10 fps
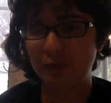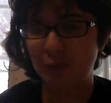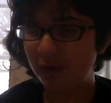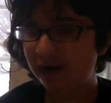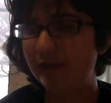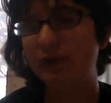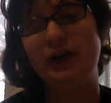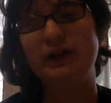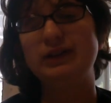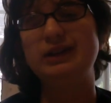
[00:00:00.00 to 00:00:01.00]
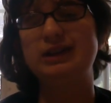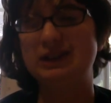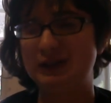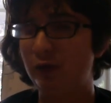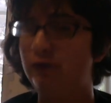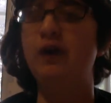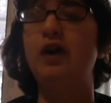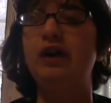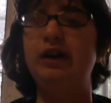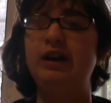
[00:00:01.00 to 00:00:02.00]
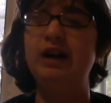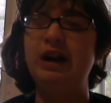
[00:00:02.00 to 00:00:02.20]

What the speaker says: what I've read so far.